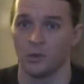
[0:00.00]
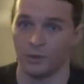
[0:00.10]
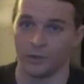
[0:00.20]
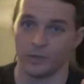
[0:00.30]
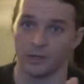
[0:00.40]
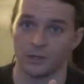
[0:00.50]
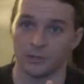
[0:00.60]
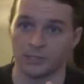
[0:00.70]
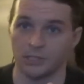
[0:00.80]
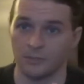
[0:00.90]
whether we are
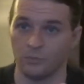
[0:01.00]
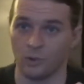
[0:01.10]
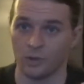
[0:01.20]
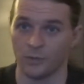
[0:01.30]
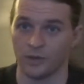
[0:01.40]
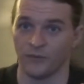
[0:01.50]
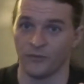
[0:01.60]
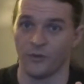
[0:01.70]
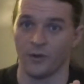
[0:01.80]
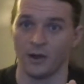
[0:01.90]
close to them, whether we are
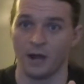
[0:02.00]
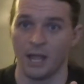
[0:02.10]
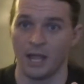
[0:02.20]
far,